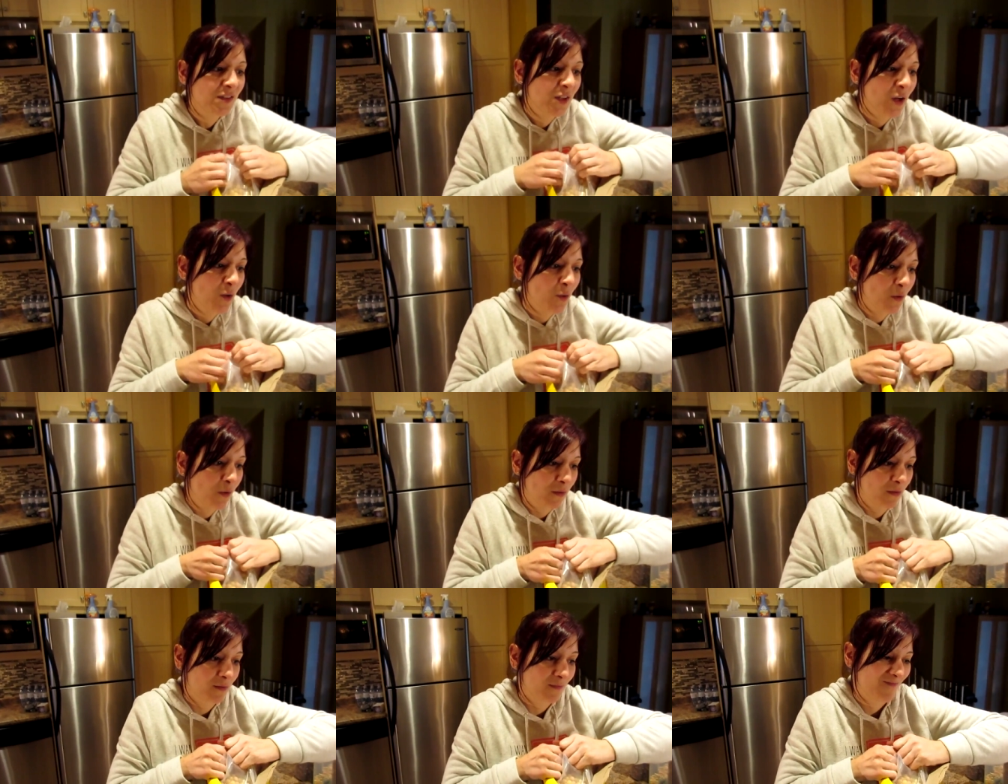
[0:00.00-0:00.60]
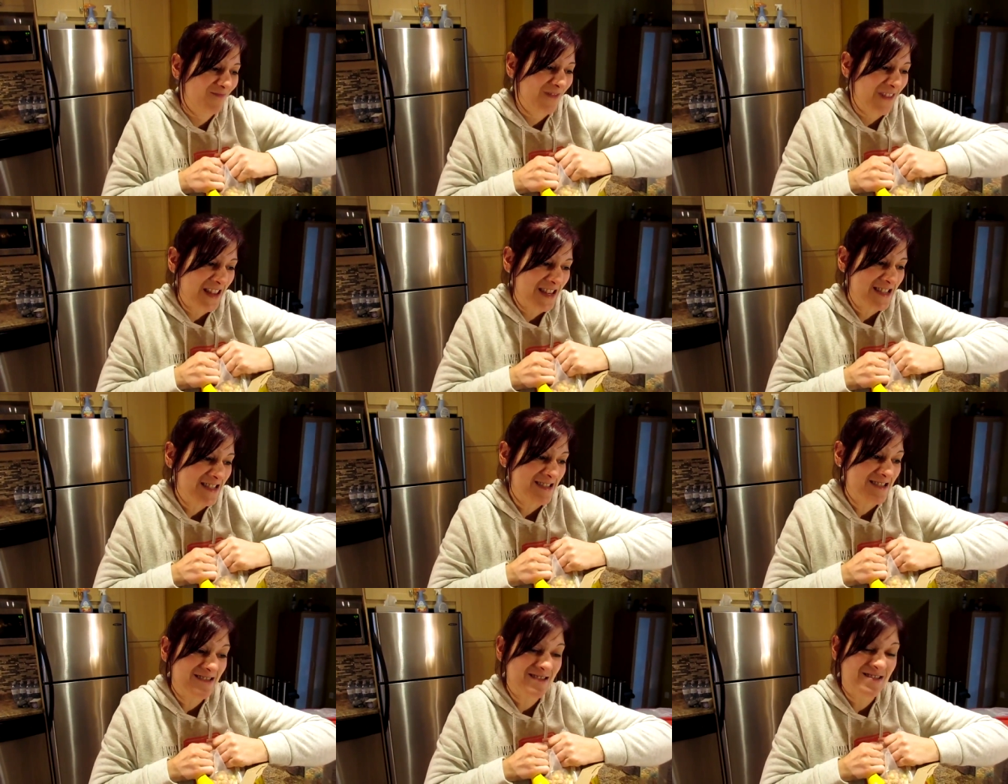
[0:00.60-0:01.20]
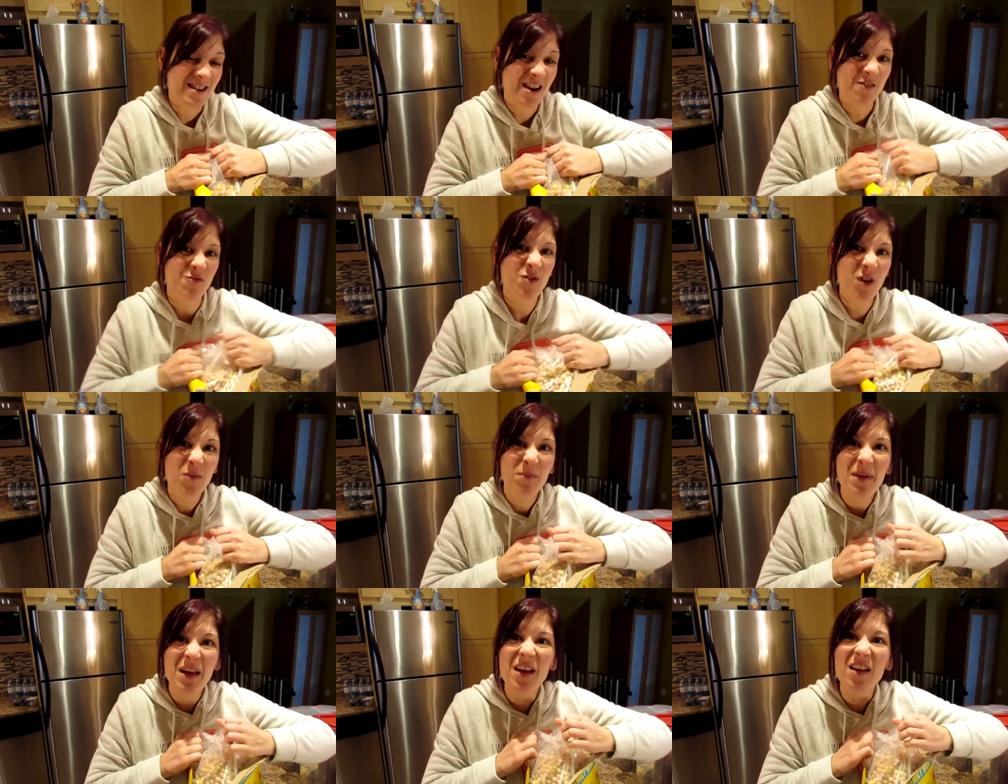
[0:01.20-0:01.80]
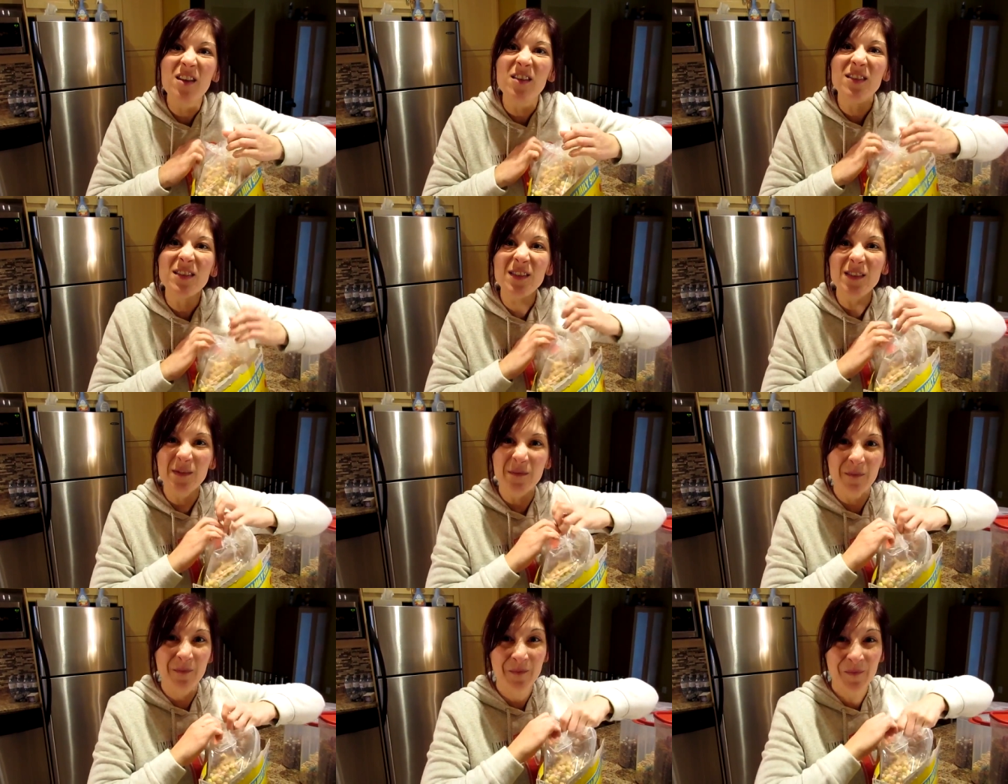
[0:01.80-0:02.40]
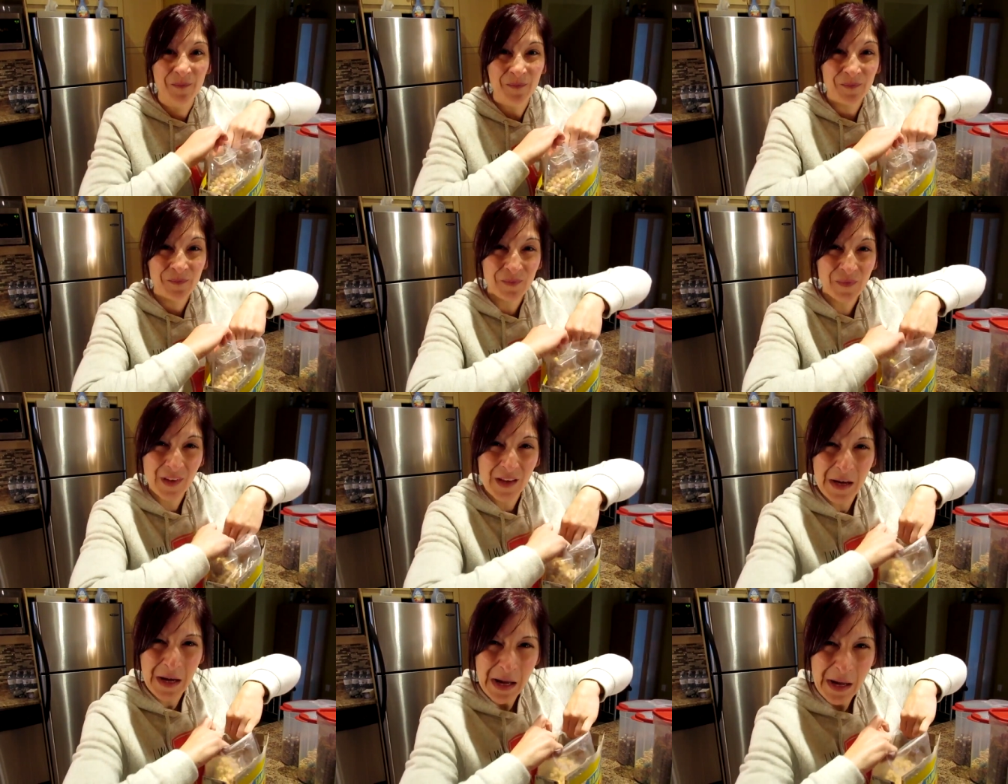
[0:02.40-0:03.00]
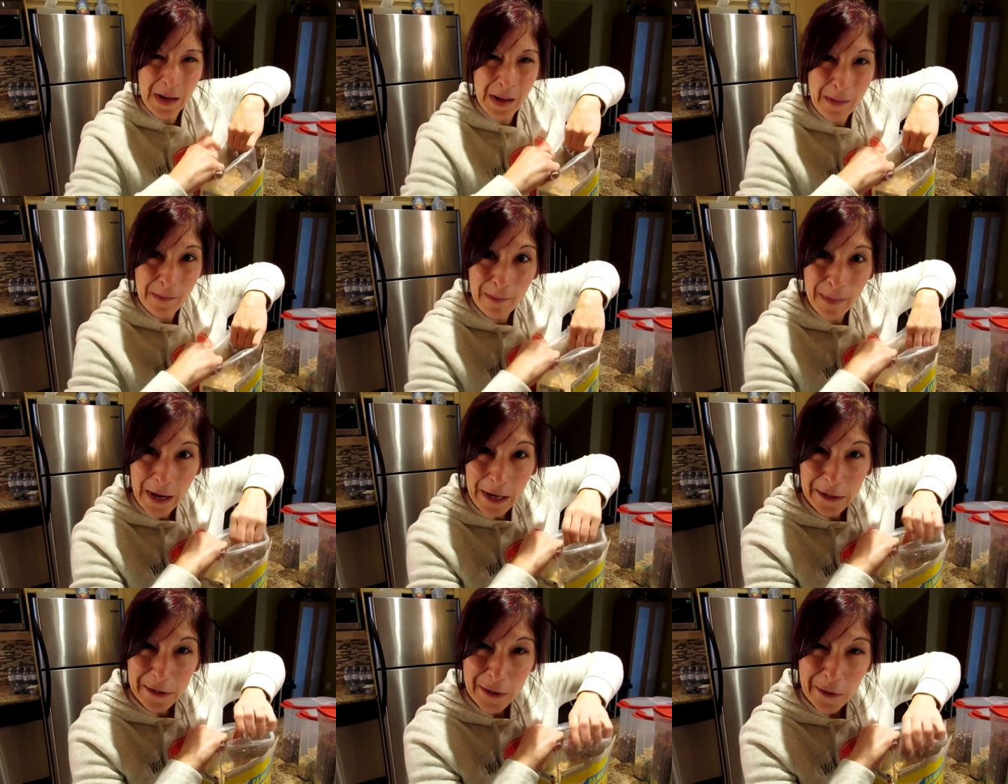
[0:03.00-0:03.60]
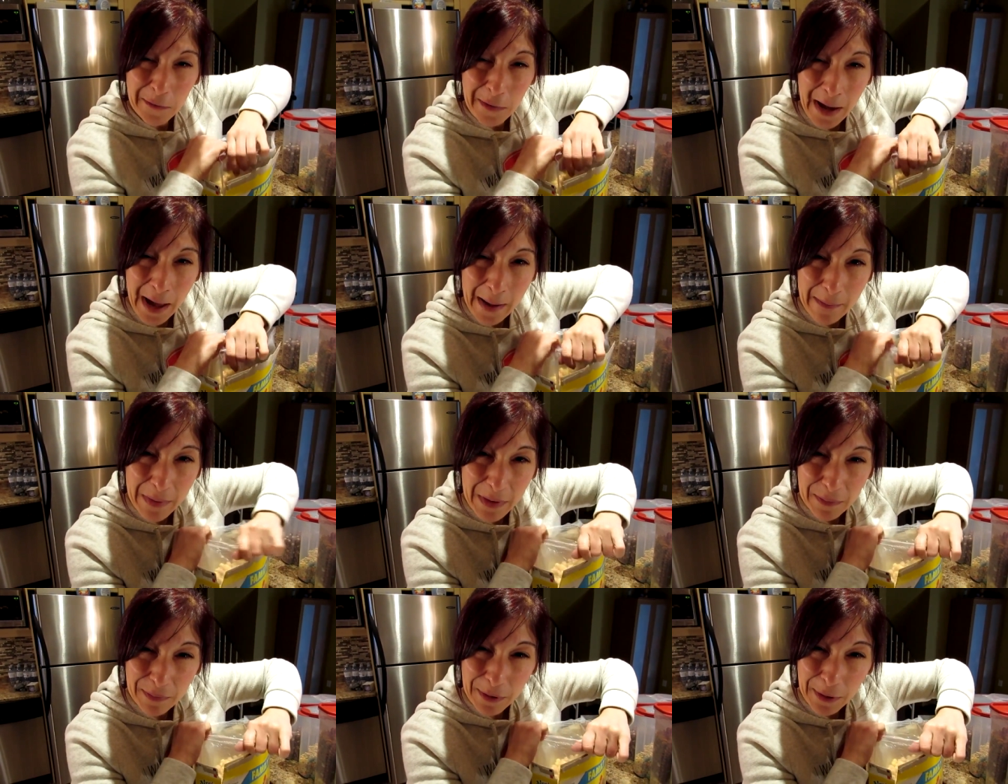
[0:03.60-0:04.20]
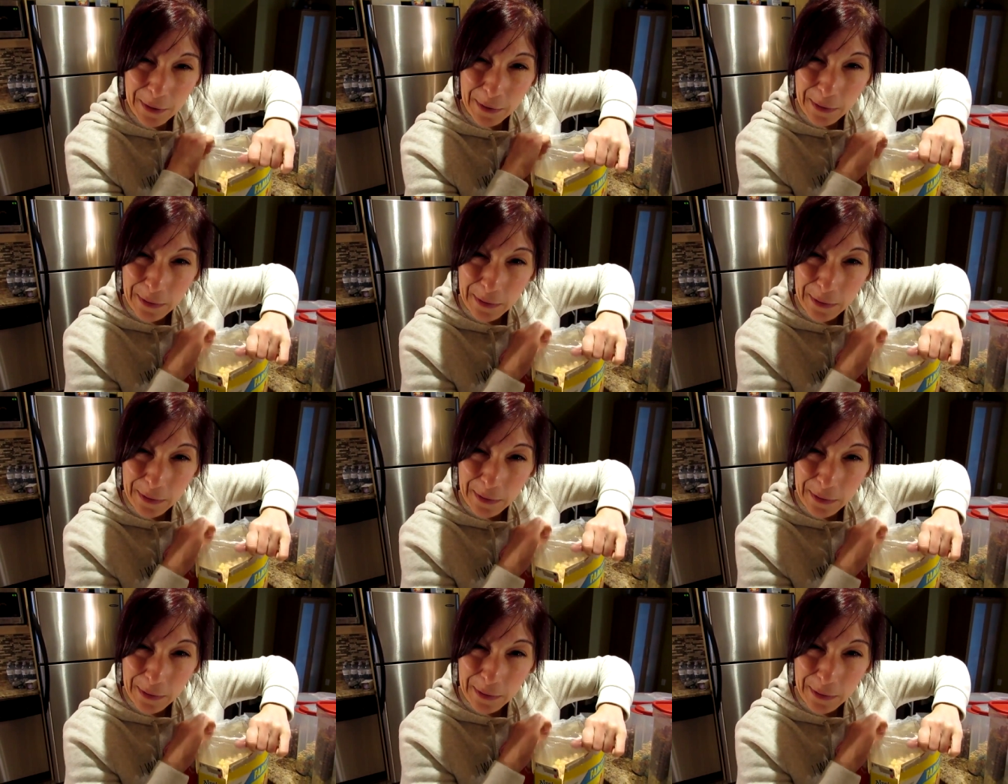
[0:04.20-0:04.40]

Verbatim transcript: So General Mills, make the rabbit poo.